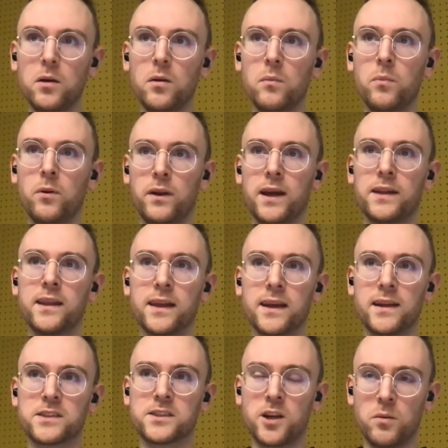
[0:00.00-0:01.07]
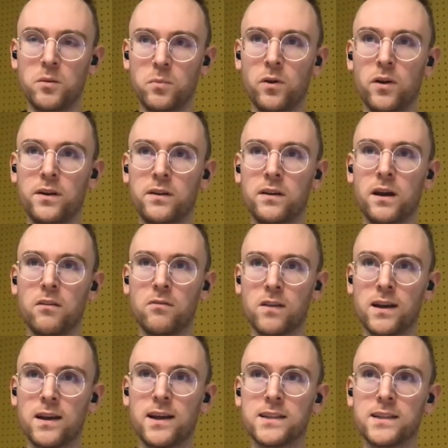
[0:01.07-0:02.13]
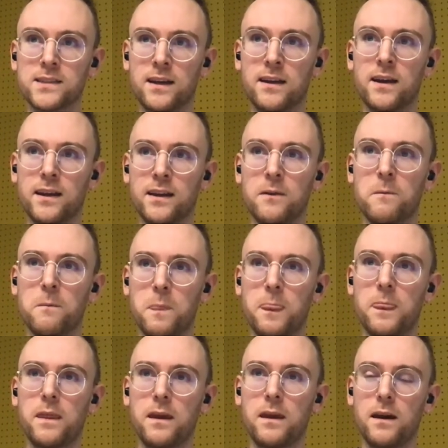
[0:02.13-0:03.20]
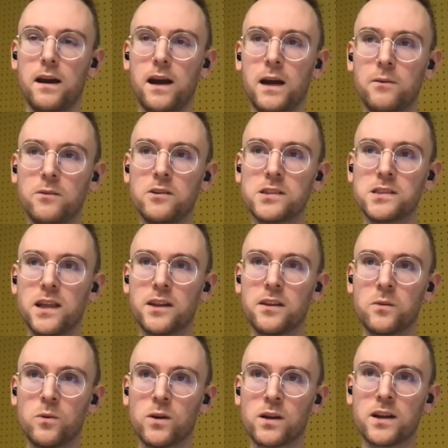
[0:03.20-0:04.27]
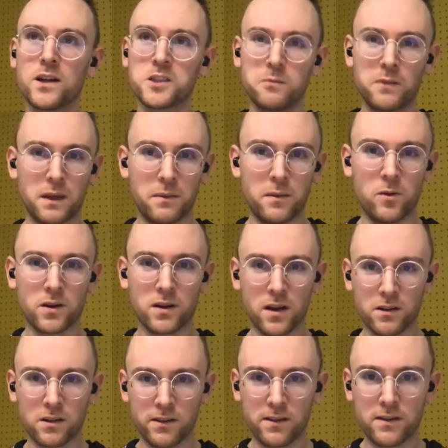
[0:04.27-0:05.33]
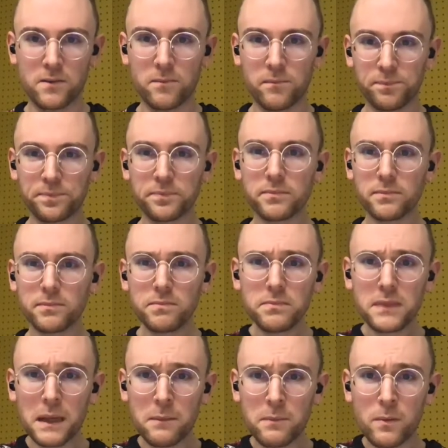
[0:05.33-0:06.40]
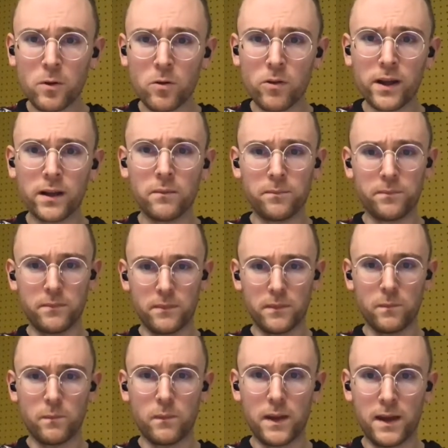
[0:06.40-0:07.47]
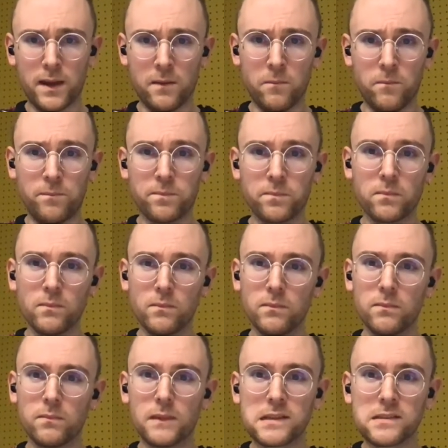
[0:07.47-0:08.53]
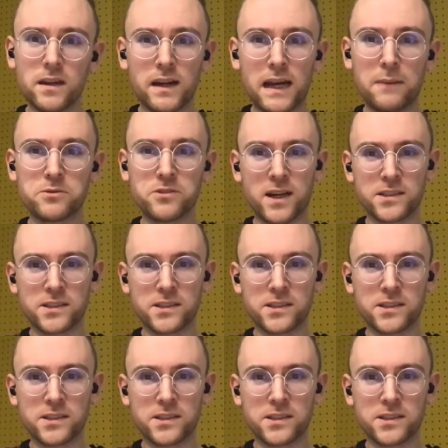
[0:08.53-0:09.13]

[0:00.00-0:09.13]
But I think at a certain point, I realized that I I would just like to work on something a bit more concrete, a bit more real. Um, a lot of and abstractions.